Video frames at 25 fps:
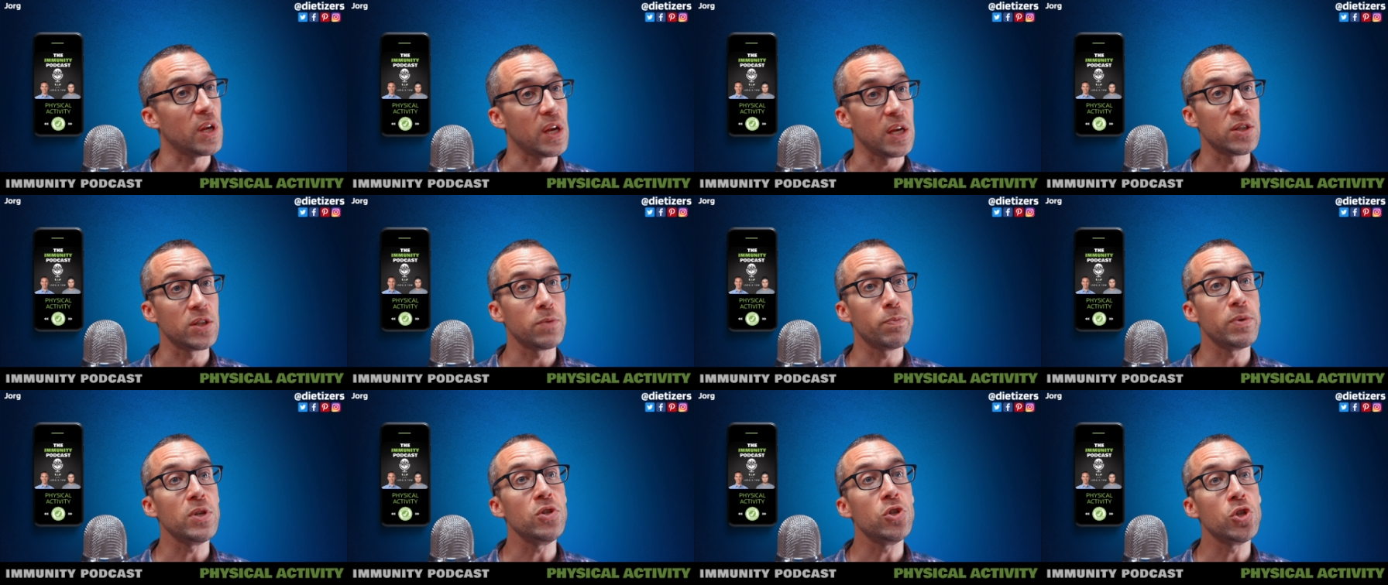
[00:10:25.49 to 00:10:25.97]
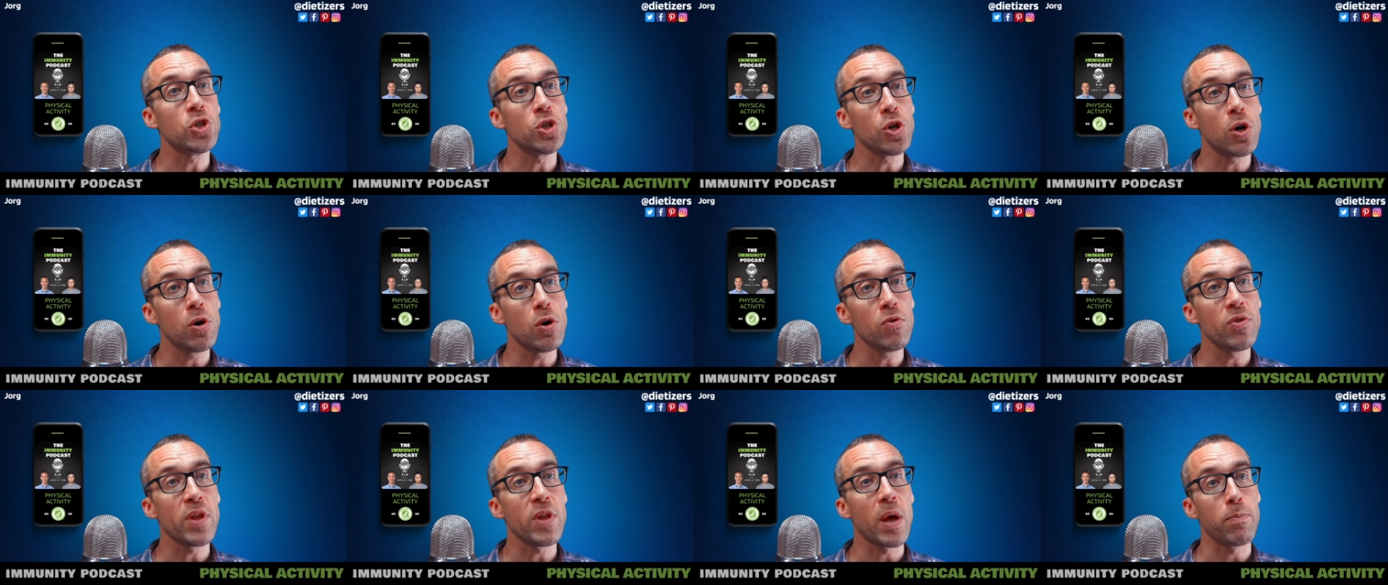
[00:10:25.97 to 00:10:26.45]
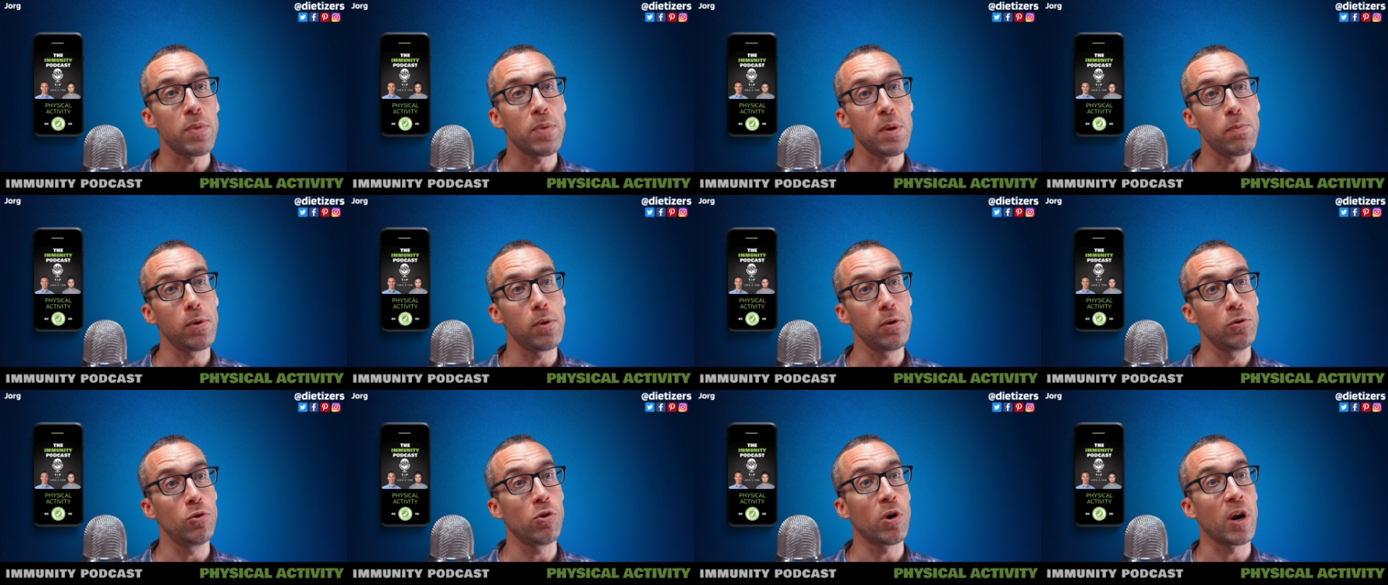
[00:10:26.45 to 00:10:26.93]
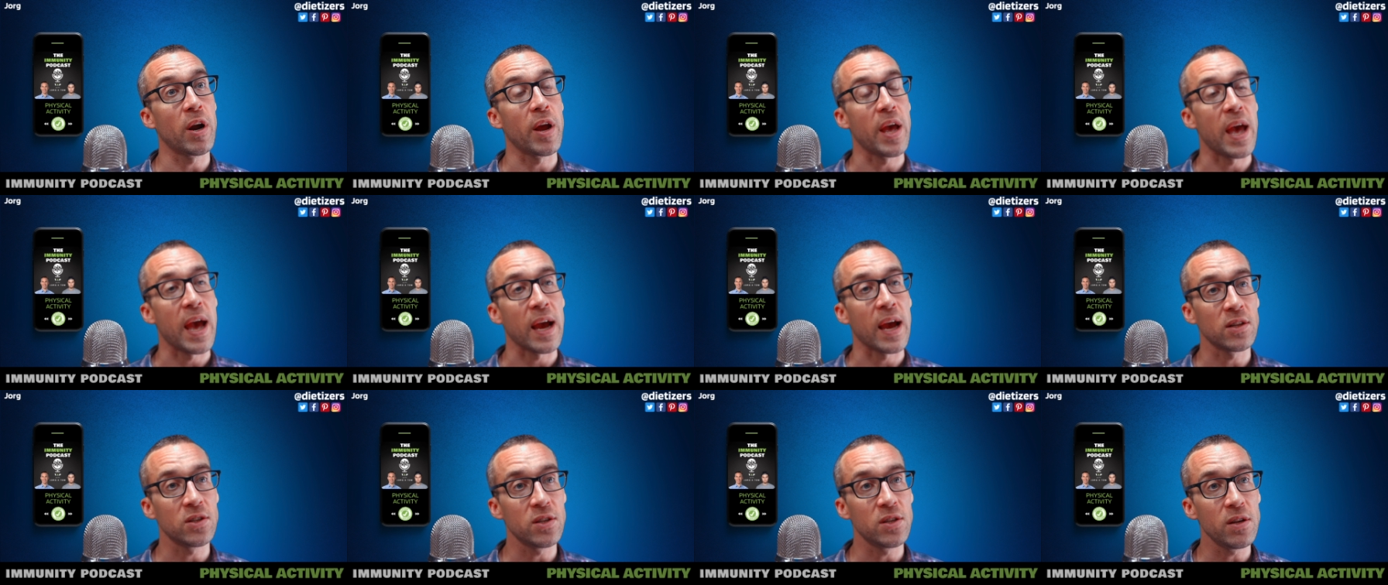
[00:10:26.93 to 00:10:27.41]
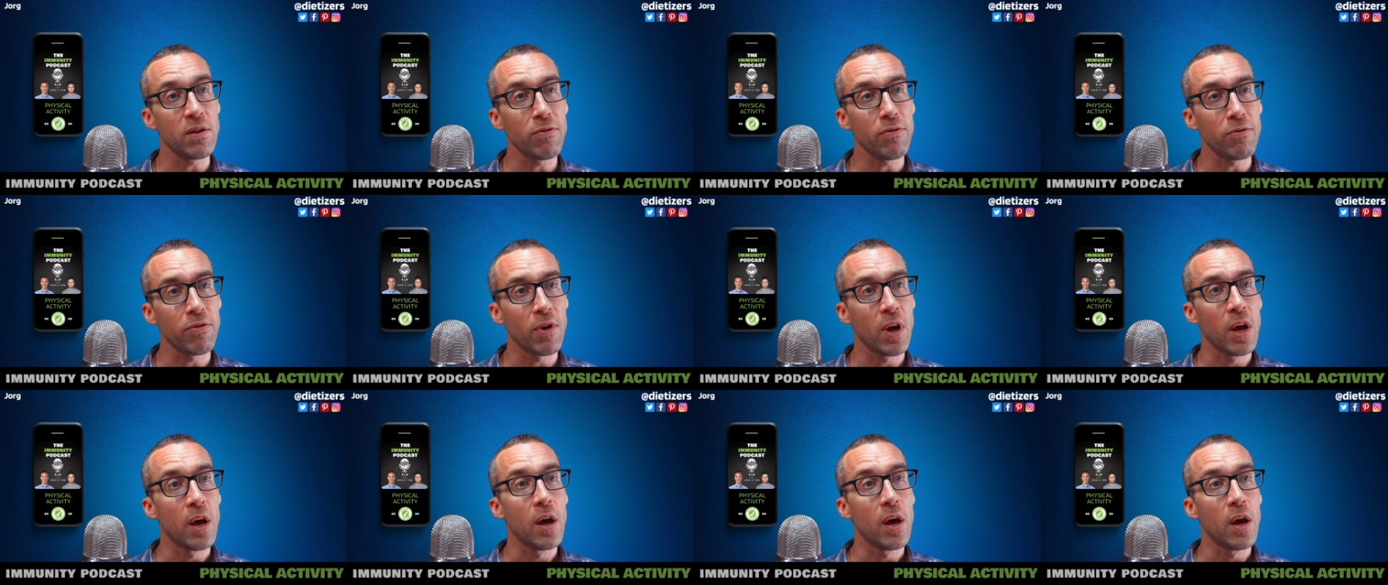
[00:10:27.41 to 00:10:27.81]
It's been shown that people who are active,